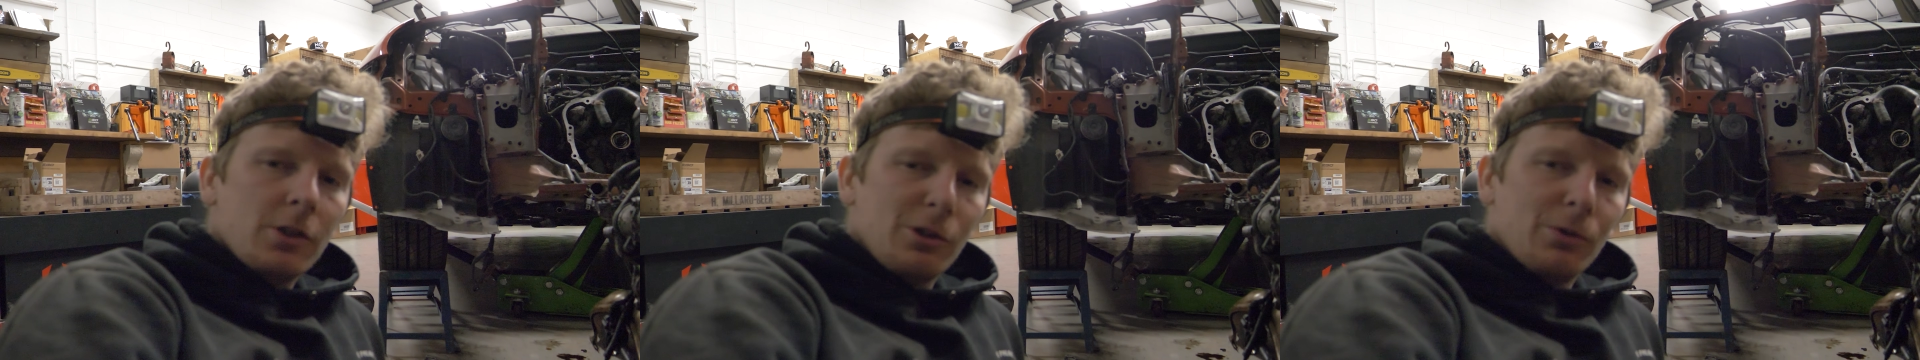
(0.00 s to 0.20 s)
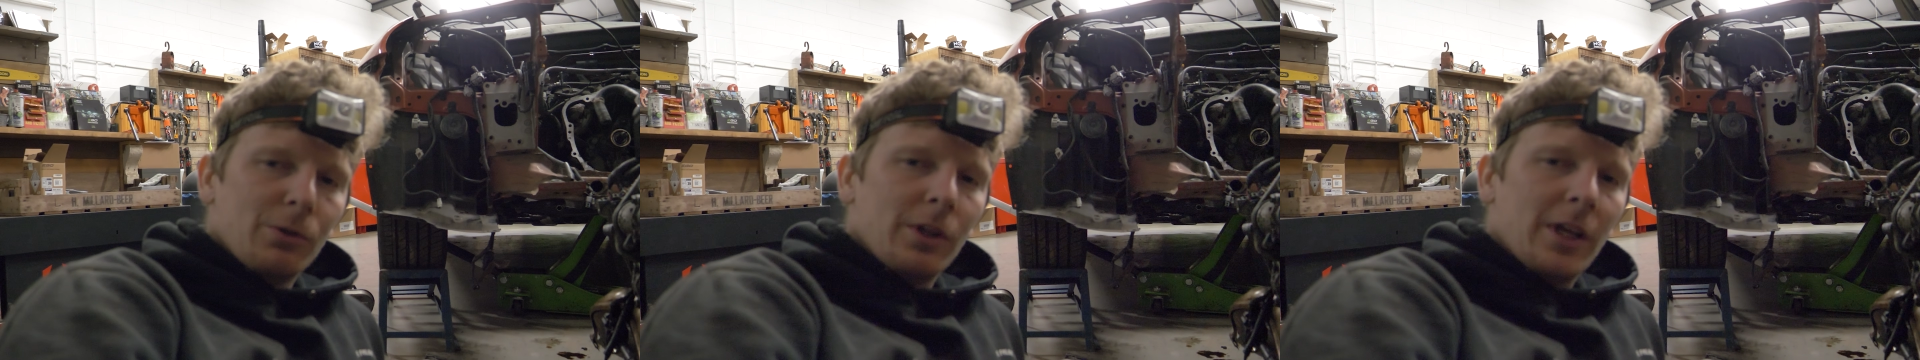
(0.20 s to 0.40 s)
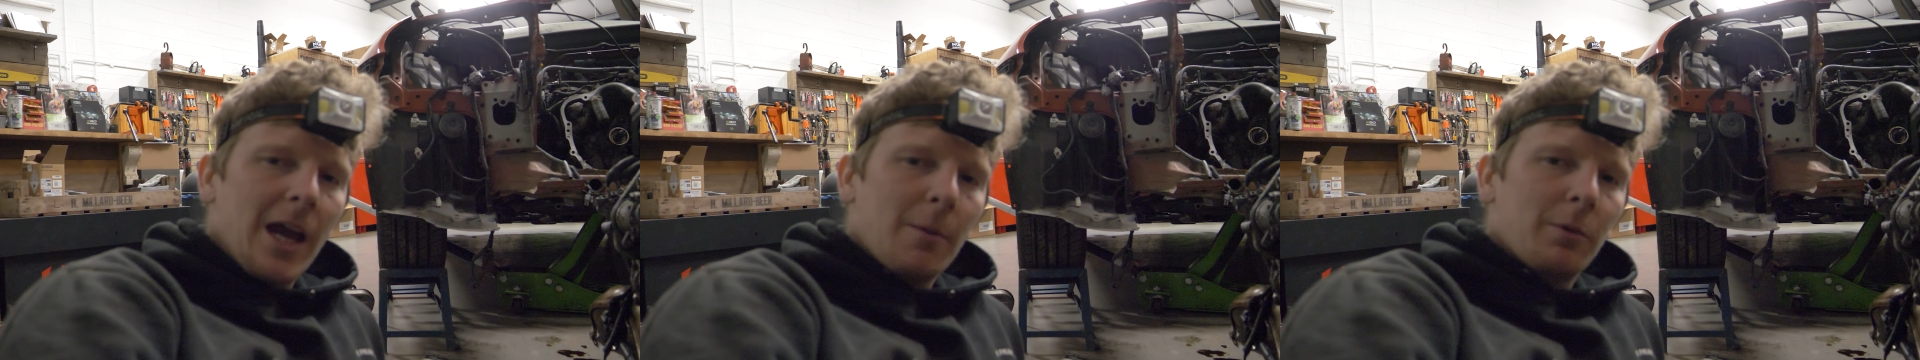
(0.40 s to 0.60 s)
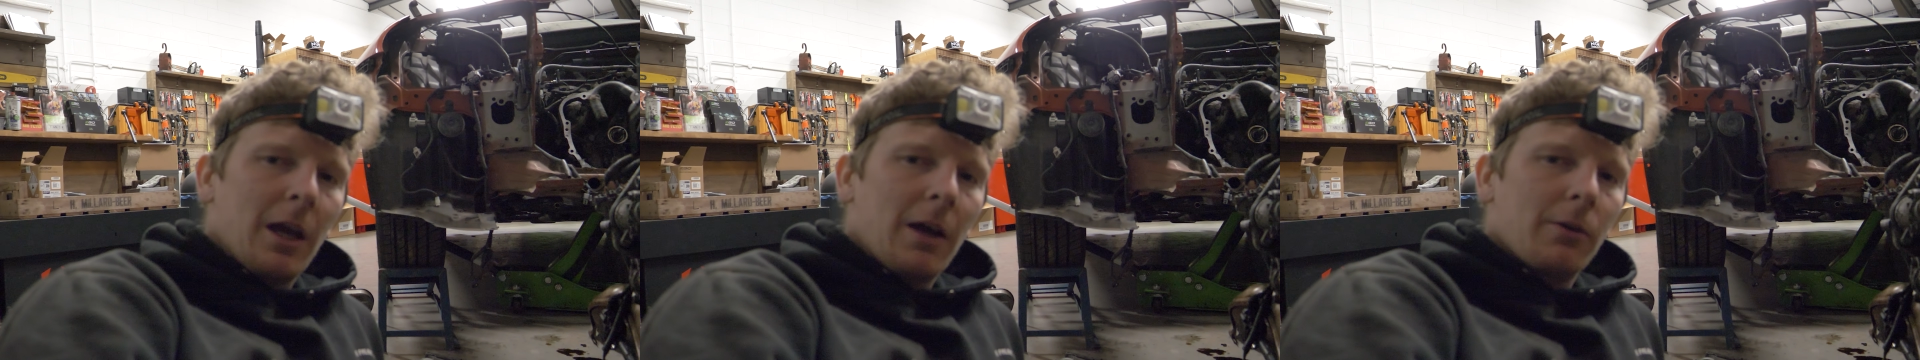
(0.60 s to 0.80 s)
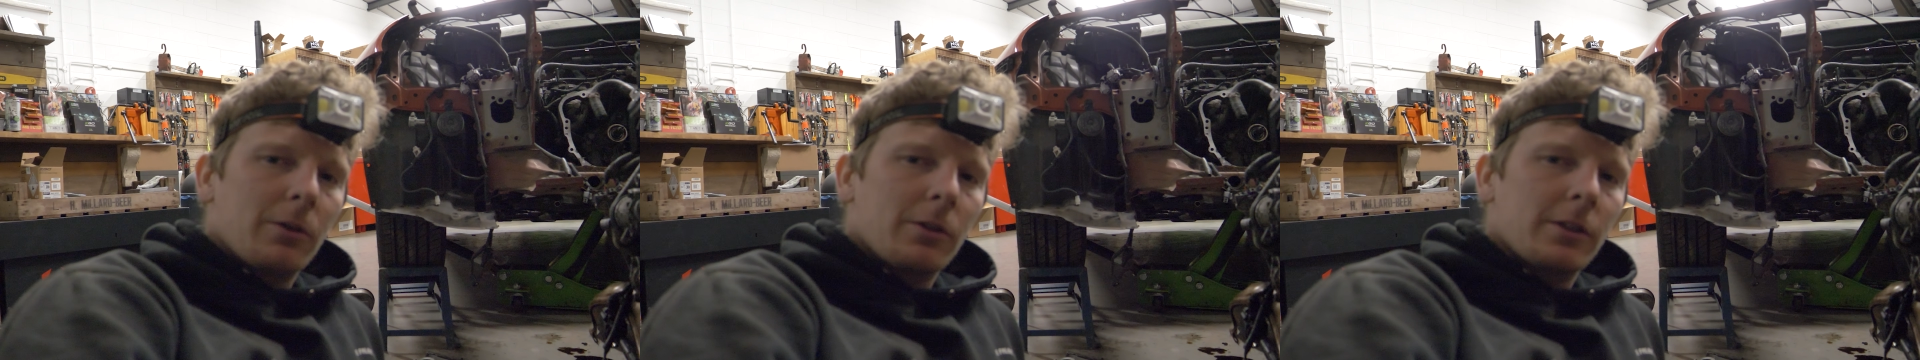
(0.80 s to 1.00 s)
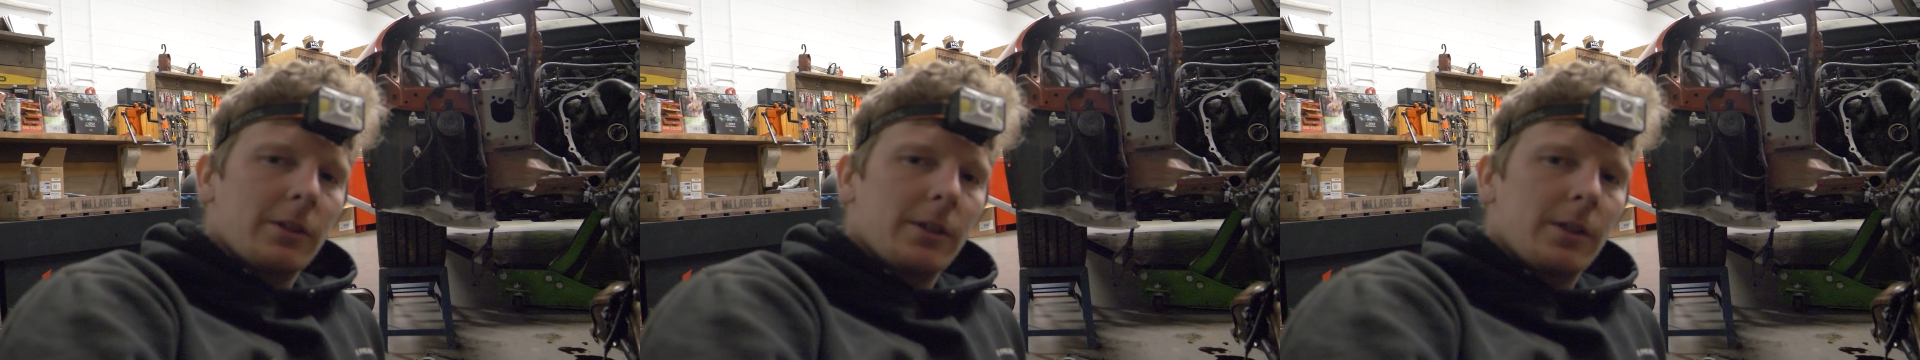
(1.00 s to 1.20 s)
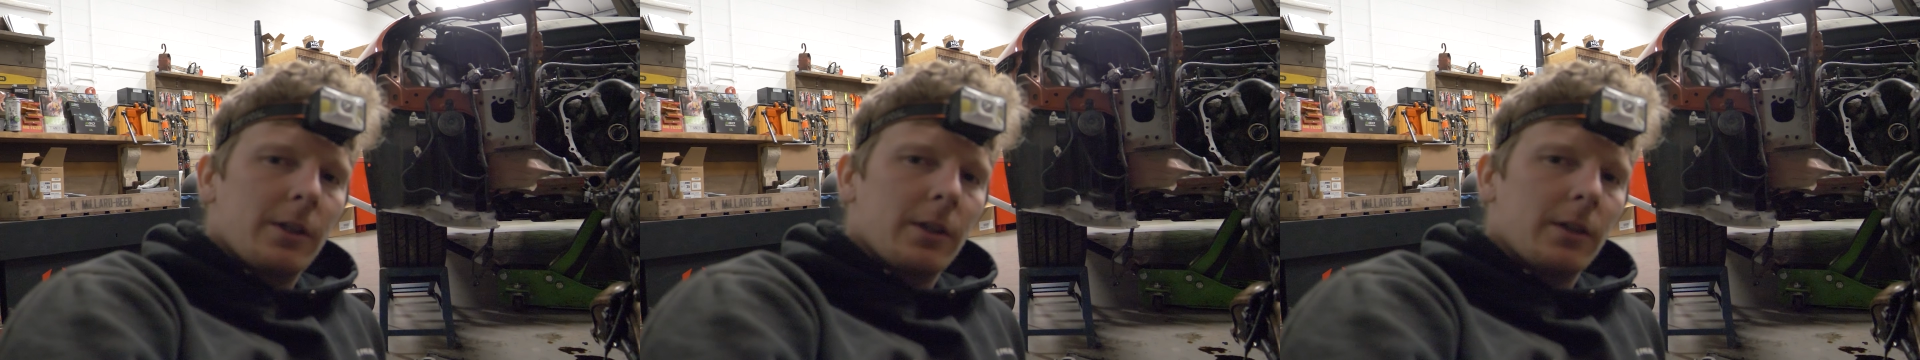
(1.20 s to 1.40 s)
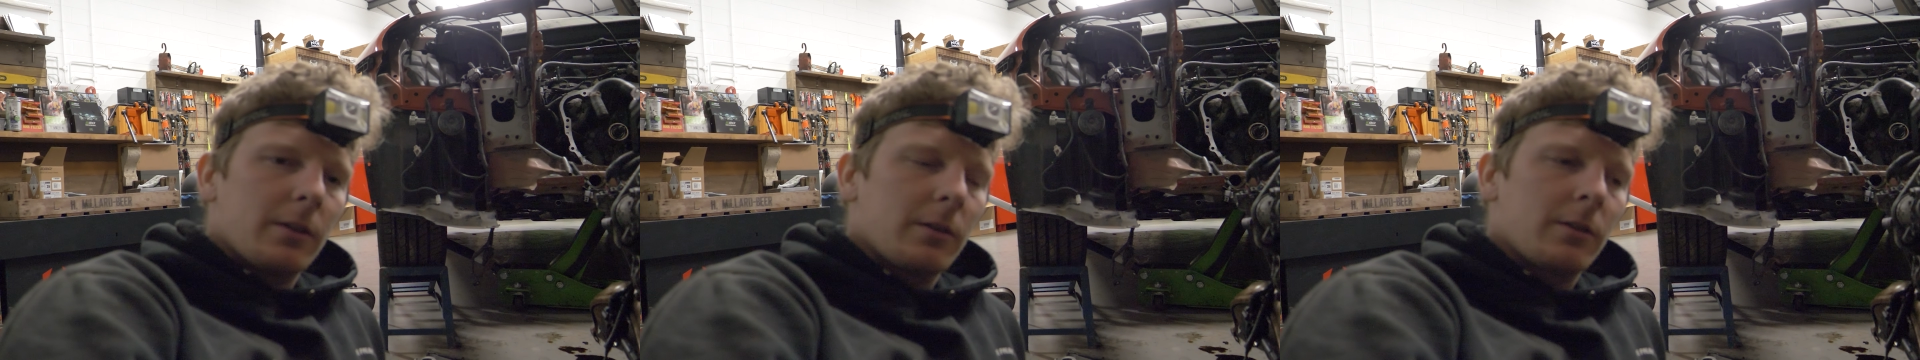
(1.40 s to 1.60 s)
sure the cam carrier is
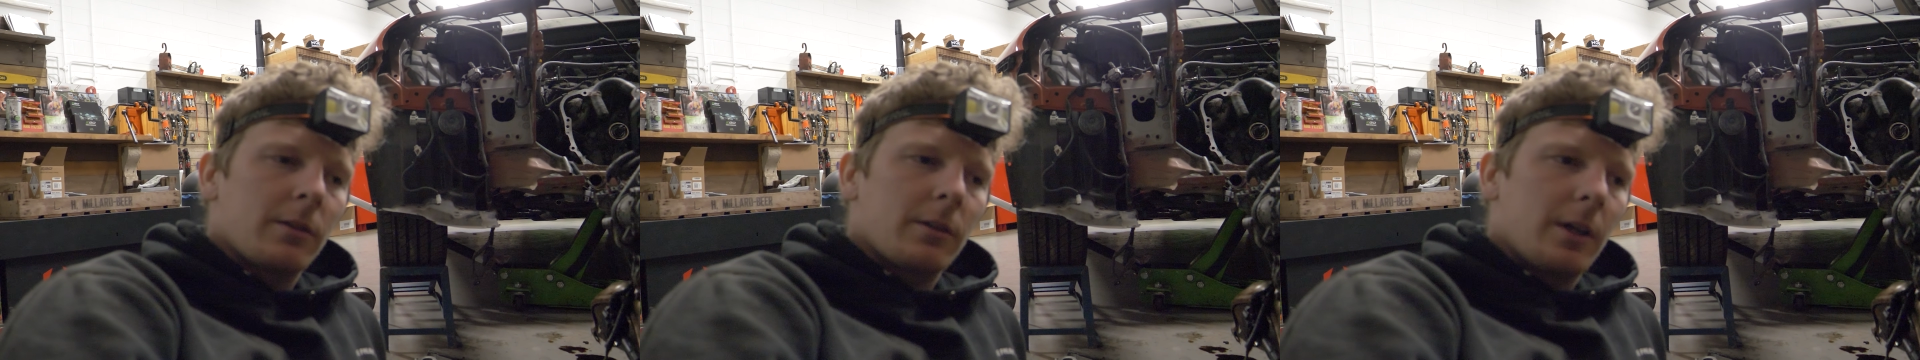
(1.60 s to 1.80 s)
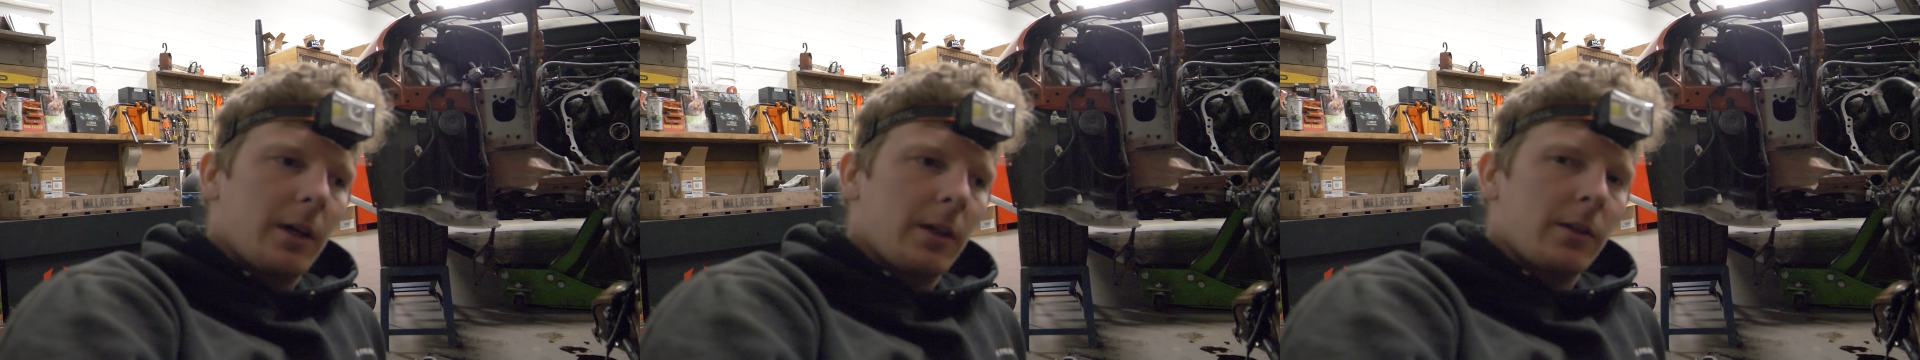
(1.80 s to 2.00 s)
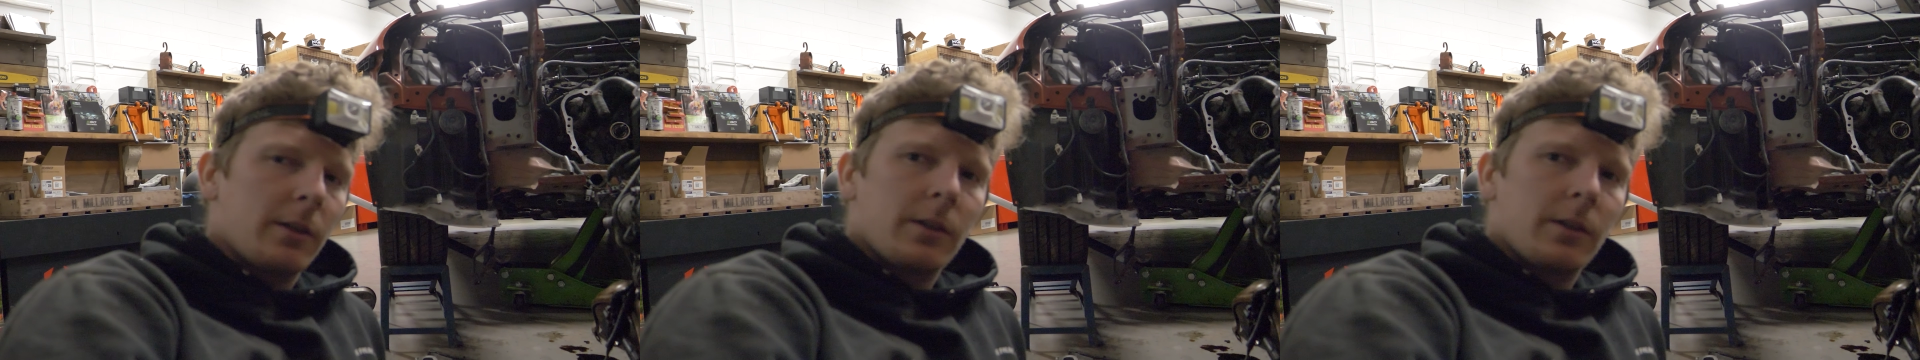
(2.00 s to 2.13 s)
leaking, and